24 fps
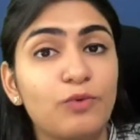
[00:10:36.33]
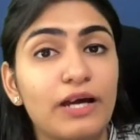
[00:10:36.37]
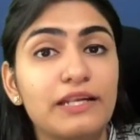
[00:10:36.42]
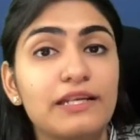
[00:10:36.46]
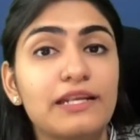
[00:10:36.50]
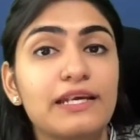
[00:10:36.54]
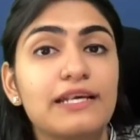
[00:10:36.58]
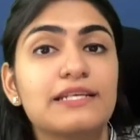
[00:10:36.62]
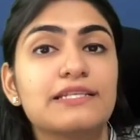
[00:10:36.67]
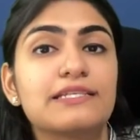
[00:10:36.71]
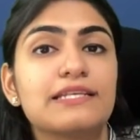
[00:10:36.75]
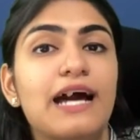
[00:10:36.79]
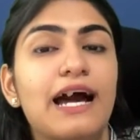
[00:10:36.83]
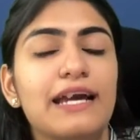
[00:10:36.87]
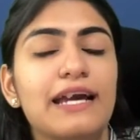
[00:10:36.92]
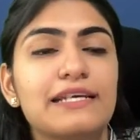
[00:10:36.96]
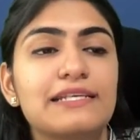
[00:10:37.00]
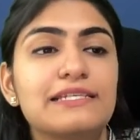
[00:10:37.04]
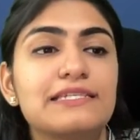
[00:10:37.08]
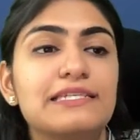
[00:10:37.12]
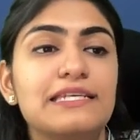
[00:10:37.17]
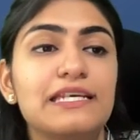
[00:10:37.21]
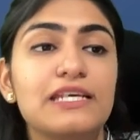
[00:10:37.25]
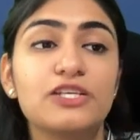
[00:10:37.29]
one is
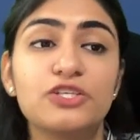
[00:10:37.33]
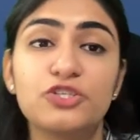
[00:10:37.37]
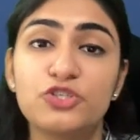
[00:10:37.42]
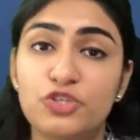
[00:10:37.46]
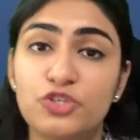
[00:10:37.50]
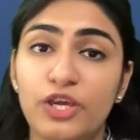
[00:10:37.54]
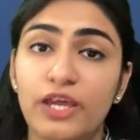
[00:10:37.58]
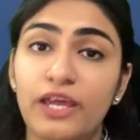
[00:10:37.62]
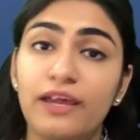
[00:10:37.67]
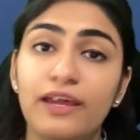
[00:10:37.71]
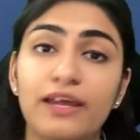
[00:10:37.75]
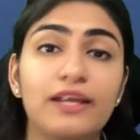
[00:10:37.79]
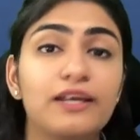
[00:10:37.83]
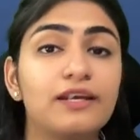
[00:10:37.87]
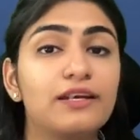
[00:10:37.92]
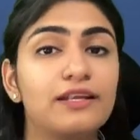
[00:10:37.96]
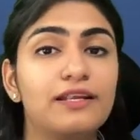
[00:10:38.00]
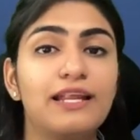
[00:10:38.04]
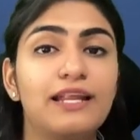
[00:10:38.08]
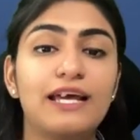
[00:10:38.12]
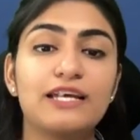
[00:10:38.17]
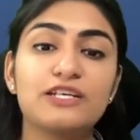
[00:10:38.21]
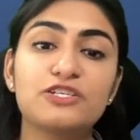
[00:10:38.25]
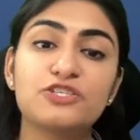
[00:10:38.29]
ICJ,
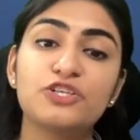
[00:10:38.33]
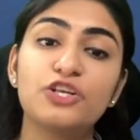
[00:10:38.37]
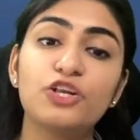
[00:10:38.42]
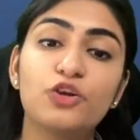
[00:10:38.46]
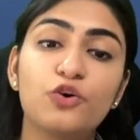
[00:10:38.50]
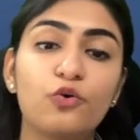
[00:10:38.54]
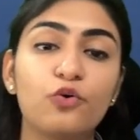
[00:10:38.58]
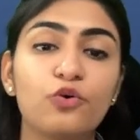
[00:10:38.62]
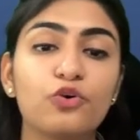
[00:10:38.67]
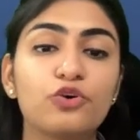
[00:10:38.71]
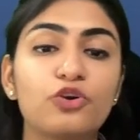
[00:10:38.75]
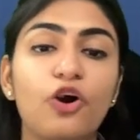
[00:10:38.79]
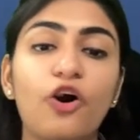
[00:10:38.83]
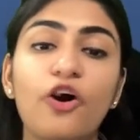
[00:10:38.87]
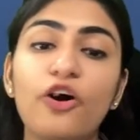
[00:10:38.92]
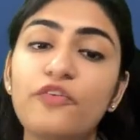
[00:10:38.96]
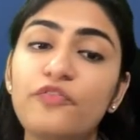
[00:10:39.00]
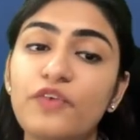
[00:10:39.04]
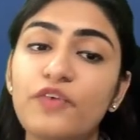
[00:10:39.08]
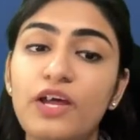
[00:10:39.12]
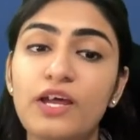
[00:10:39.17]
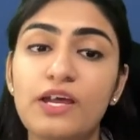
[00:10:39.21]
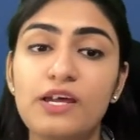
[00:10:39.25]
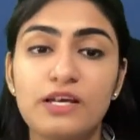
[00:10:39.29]
International Court
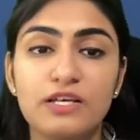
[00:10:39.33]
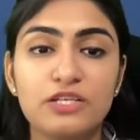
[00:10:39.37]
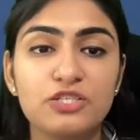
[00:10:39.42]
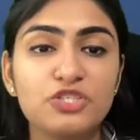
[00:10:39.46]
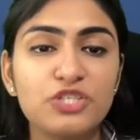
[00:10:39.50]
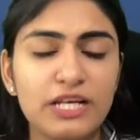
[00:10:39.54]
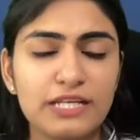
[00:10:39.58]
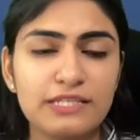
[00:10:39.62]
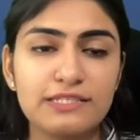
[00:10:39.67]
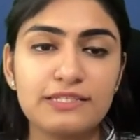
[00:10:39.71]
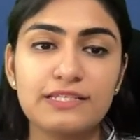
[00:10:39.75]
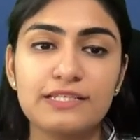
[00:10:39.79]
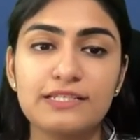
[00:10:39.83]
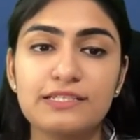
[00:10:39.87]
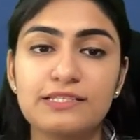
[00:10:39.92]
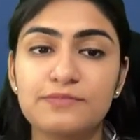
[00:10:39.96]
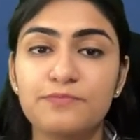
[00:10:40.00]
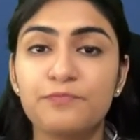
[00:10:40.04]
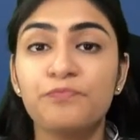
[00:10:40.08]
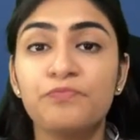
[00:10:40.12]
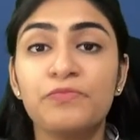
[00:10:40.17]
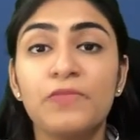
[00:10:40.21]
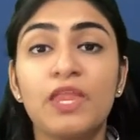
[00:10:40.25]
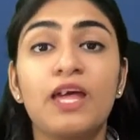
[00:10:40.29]
of
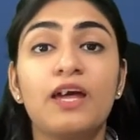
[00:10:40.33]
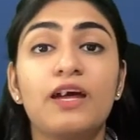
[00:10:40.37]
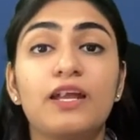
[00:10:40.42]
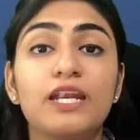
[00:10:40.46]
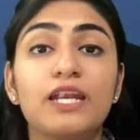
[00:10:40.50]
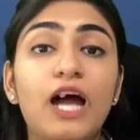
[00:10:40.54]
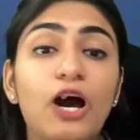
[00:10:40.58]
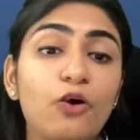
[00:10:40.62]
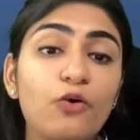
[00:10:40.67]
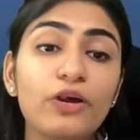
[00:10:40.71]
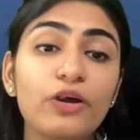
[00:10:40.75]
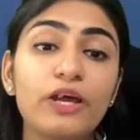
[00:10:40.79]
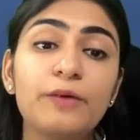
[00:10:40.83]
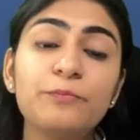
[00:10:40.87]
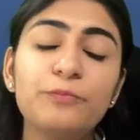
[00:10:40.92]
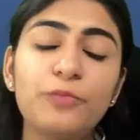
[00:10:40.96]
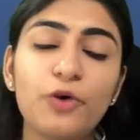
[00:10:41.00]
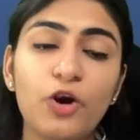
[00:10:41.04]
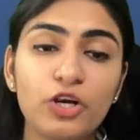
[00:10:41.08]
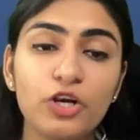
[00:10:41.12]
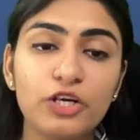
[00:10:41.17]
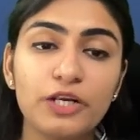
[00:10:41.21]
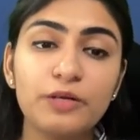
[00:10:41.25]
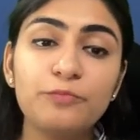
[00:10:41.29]
Justice. Now,
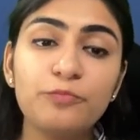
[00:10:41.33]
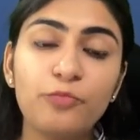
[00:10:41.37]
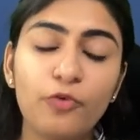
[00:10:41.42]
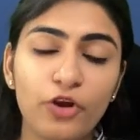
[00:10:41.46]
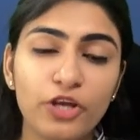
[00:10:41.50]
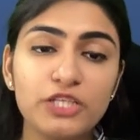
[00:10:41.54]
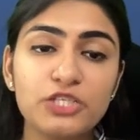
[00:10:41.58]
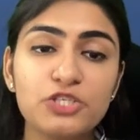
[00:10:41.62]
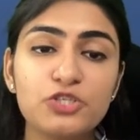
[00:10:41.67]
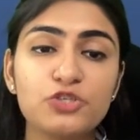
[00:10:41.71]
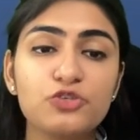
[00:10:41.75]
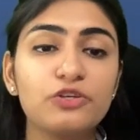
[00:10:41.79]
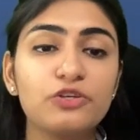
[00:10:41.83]
important points